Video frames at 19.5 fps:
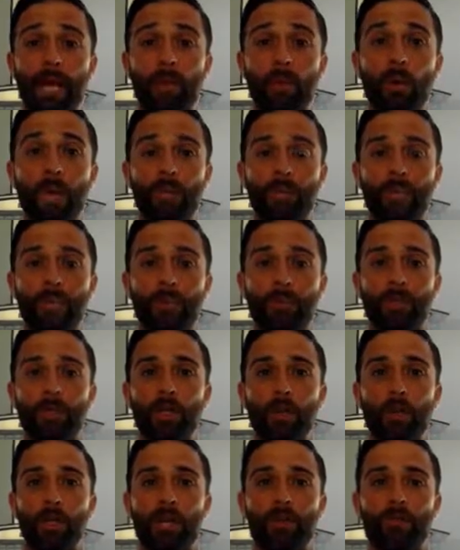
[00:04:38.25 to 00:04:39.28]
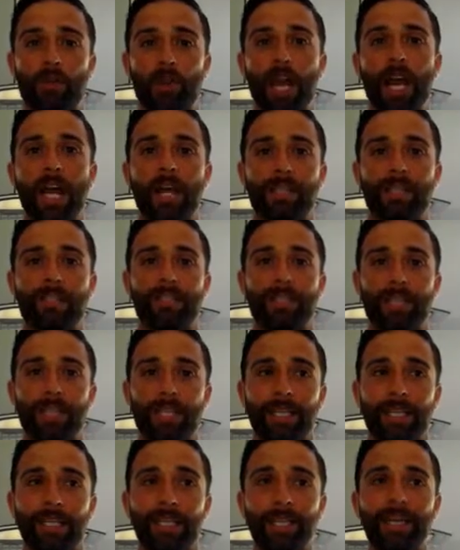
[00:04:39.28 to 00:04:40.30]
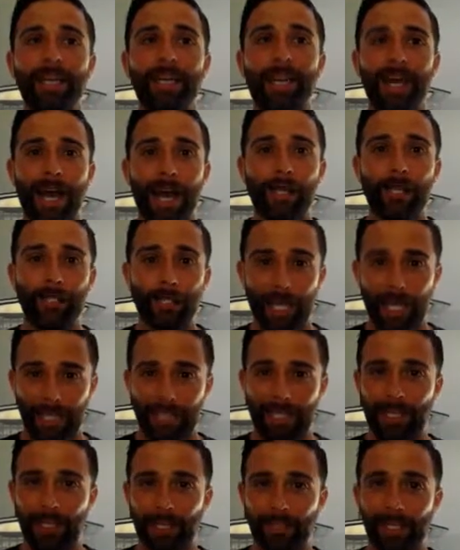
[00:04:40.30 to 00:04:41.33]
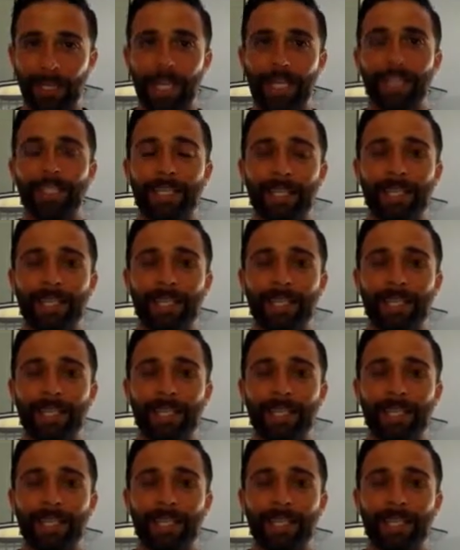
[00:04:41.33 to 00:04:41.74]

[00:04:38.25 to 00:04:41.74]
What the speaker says: I want that," but no one ever asks like, how'd you get there, right?